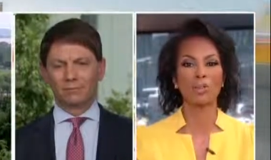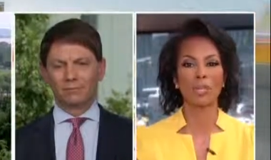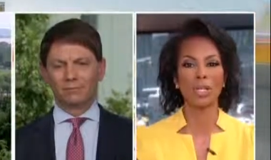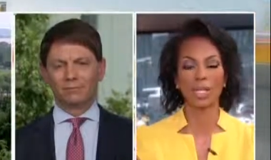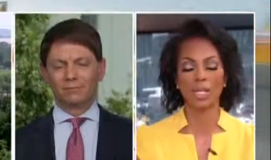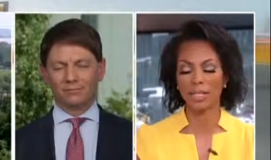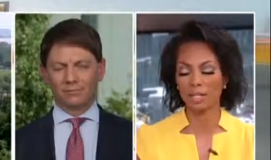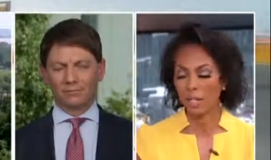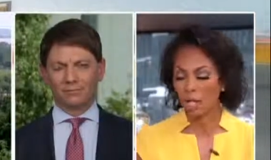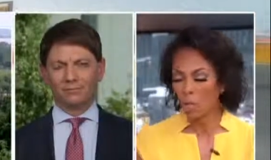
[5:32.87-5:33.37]

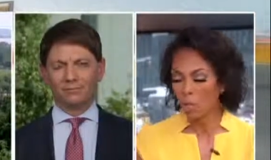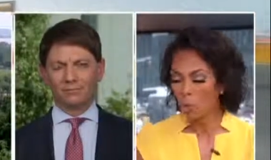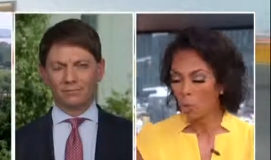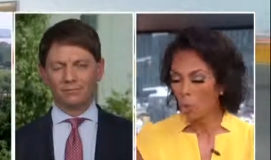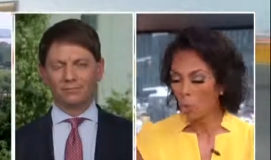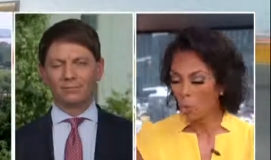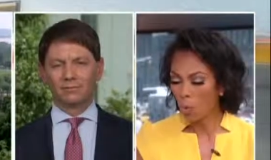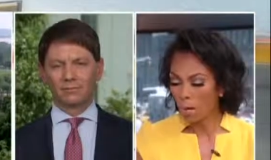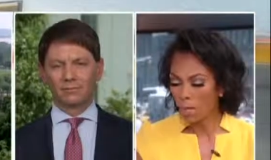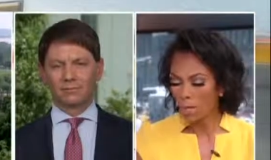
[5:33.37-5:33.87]
Speaker 1: plan.
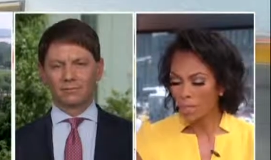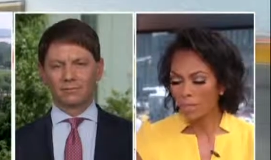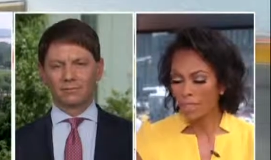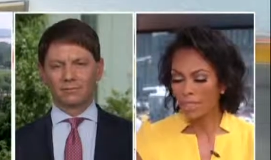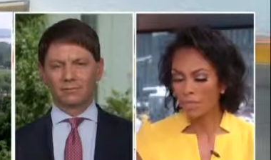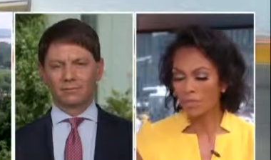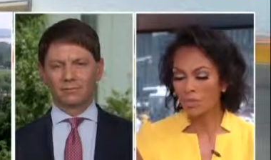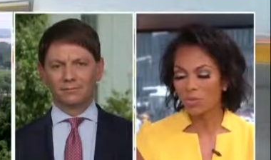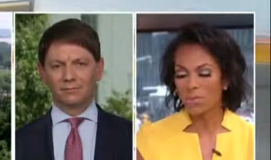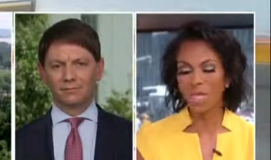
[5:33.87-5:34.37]
What
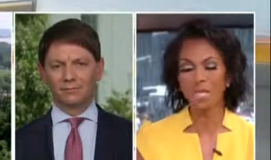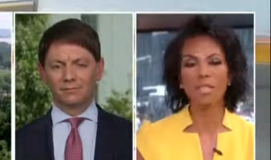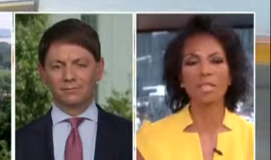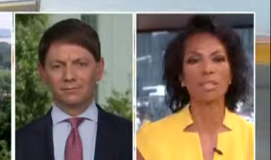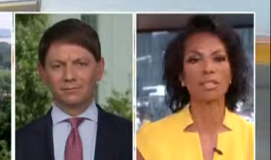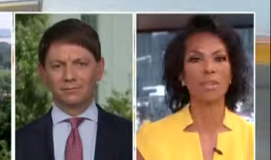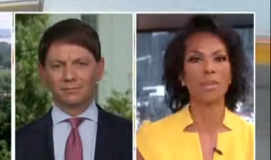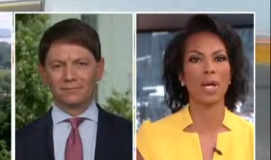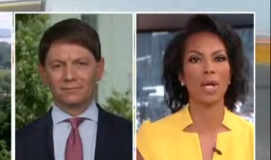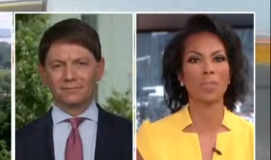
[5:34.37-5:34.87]
can you tell
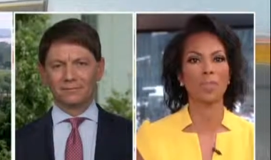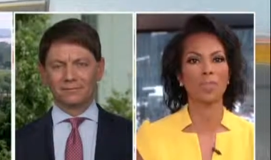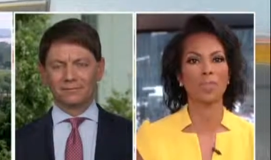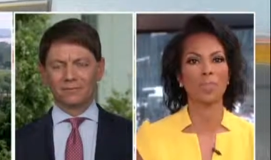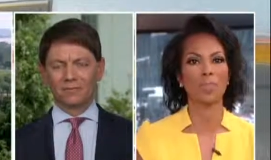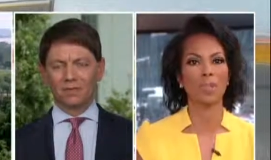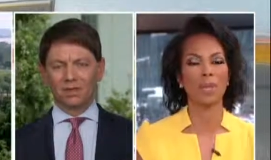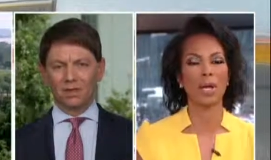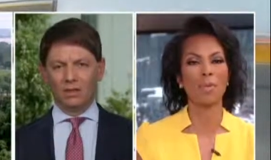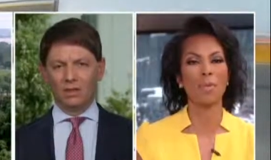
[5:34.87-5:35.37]
us about what's
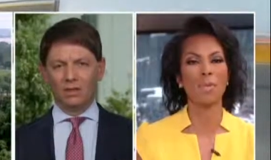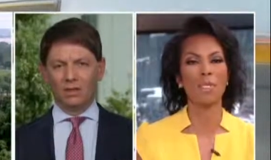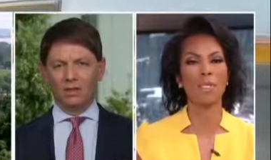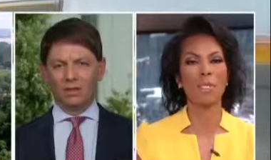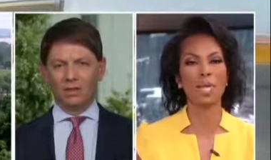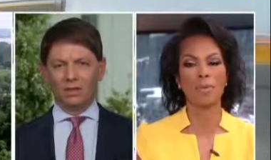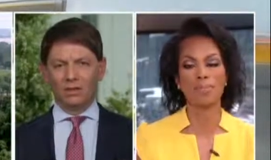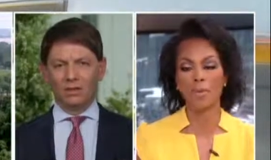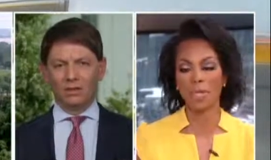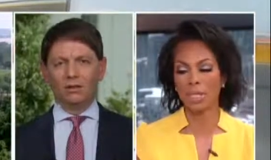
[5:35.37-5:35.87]
upcoming in
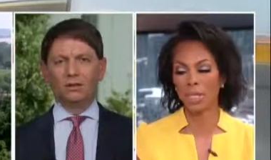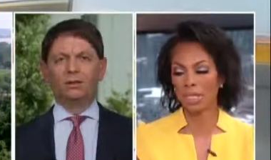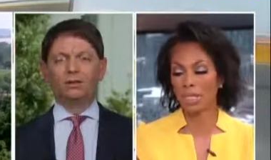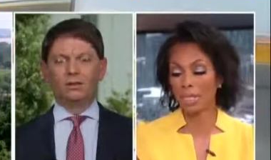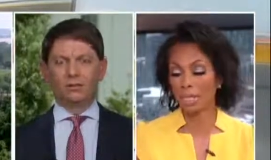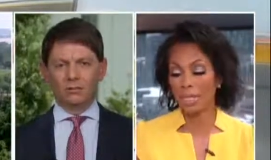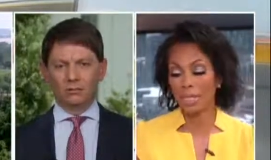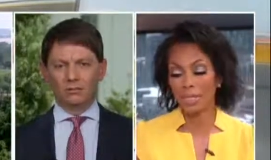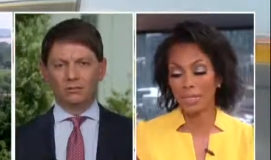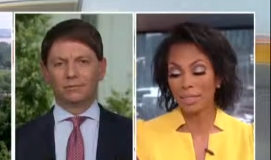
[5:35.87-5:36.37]
that meeting
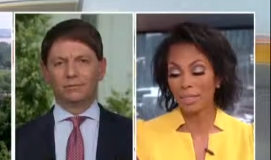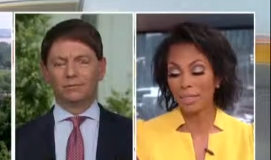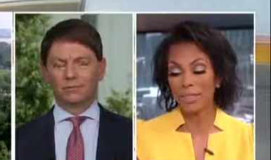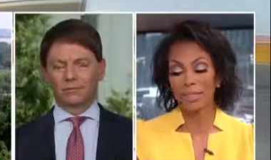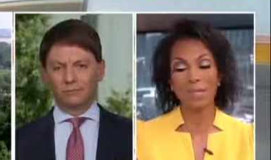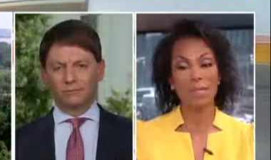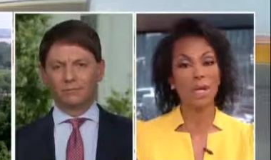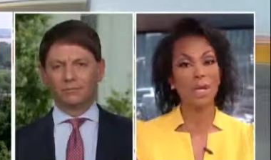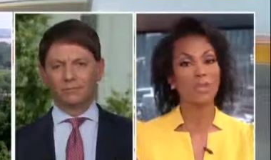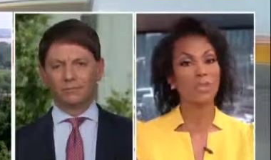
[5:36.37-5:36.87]
and anything
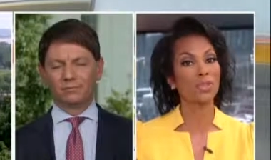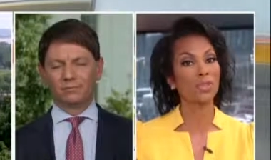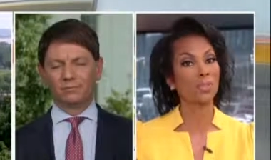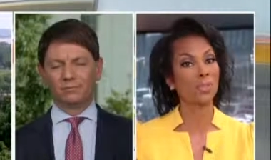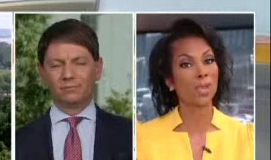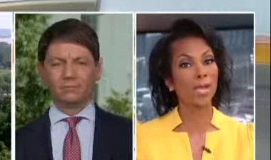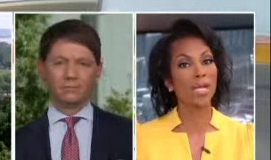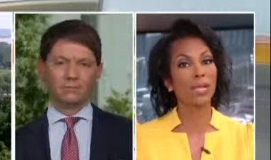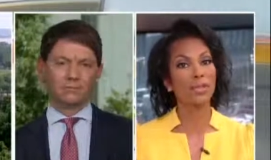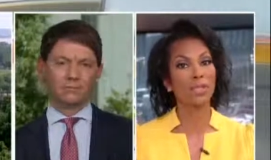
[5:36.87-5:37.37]
about this
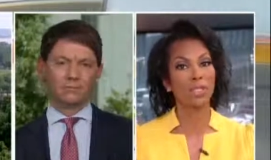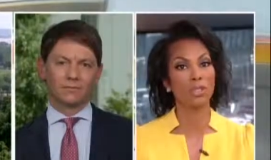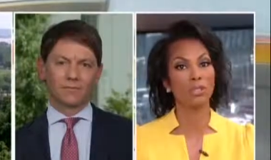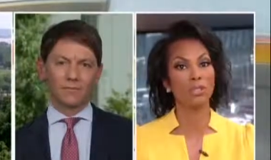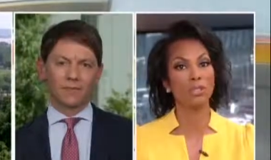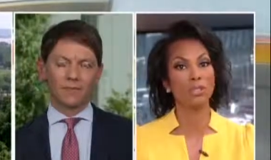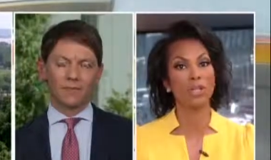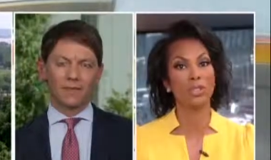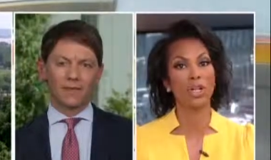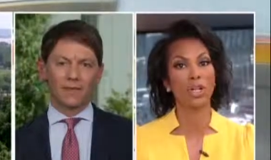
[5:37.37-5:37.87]
plan that you
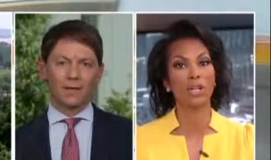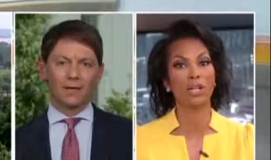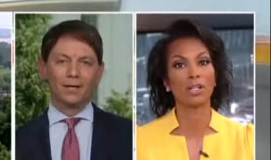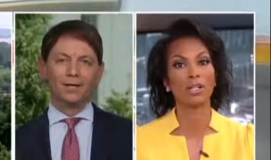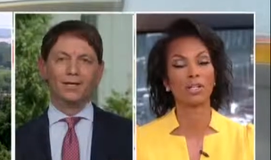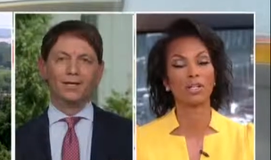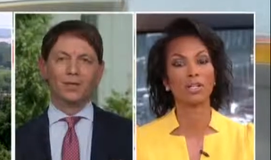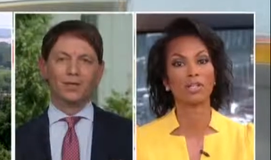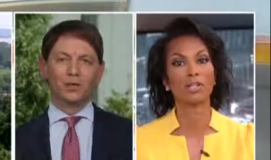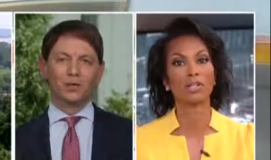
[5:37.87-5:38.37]
can share?
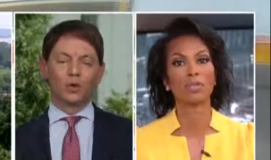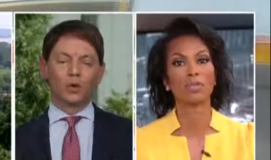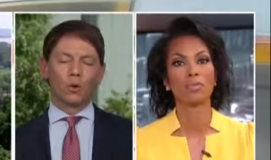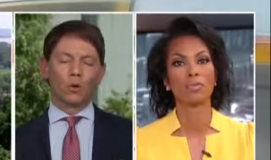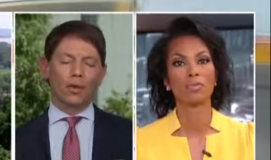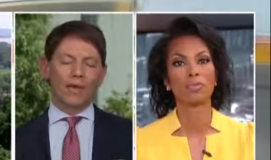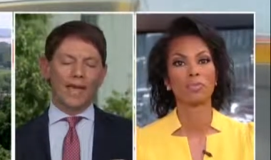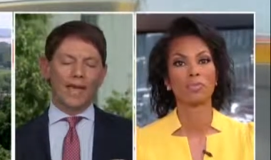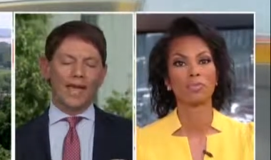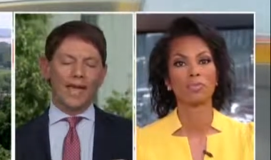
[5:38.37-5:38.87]
Speaker 2: Sure.
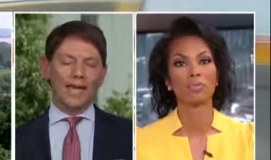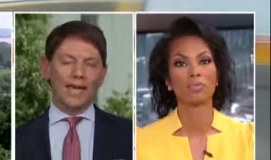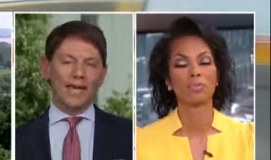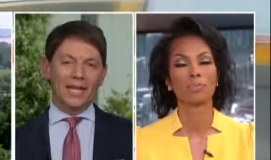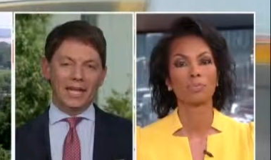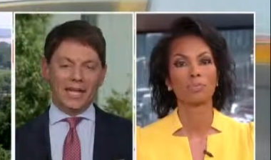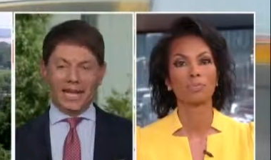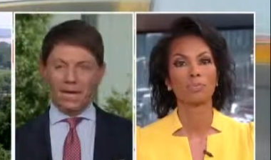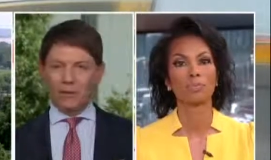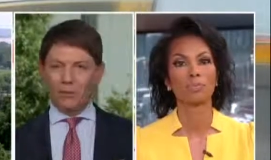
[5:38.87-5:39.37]
Well, I can't get
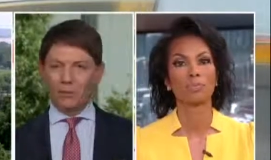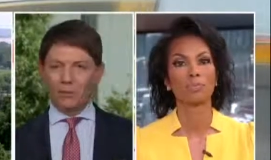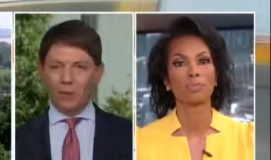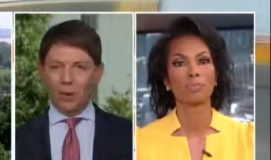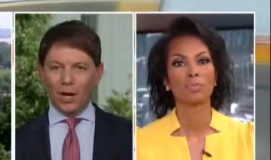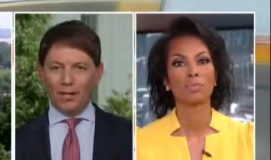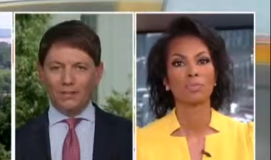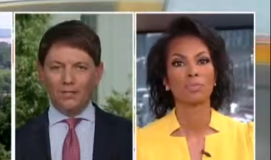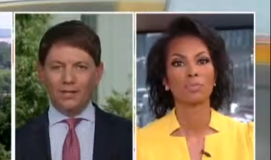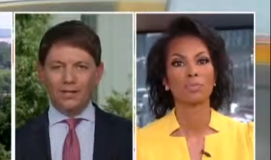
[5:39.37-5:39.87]
ahead of the
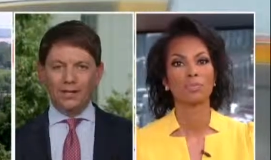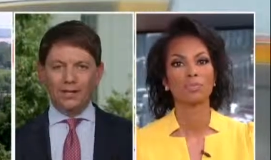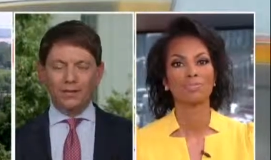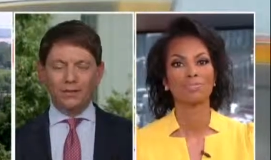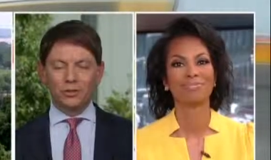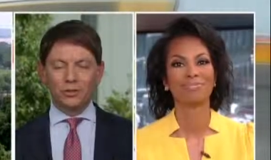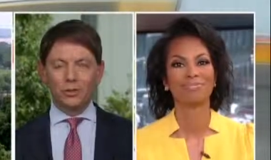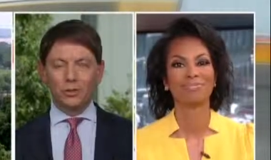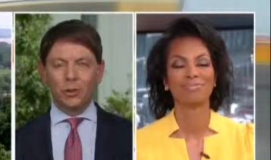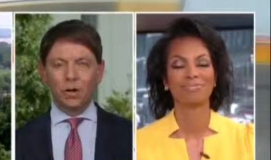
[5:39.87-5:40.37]
president,
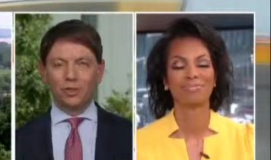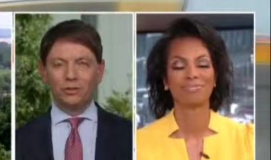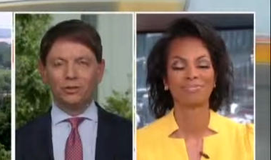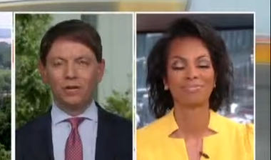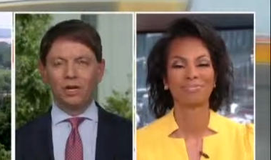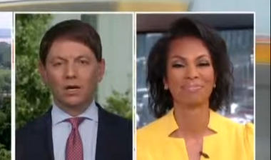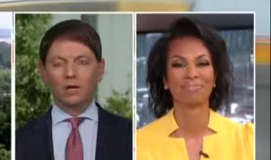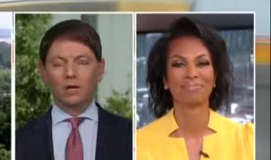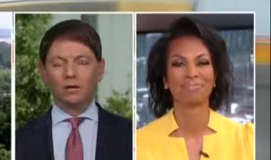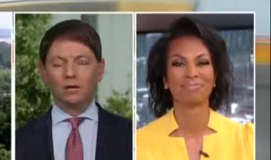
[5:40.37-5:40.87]
as you well
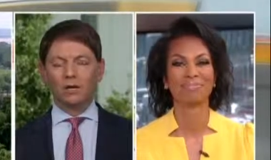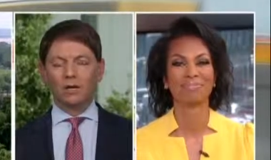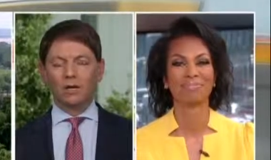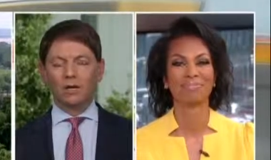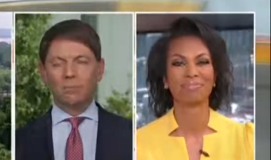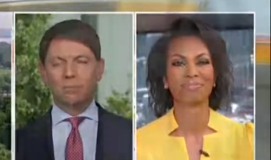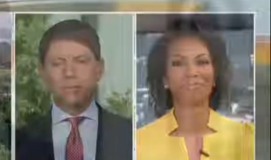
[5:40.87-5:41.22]
know, uh,